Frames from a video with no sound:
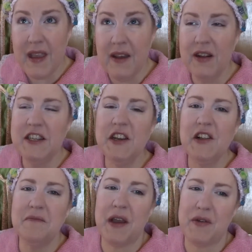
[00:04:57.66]
have a
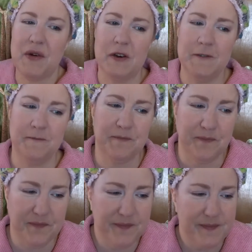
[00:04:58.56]
tickle in my throat.
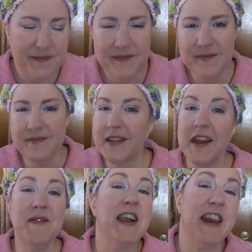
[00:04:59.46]
I'm not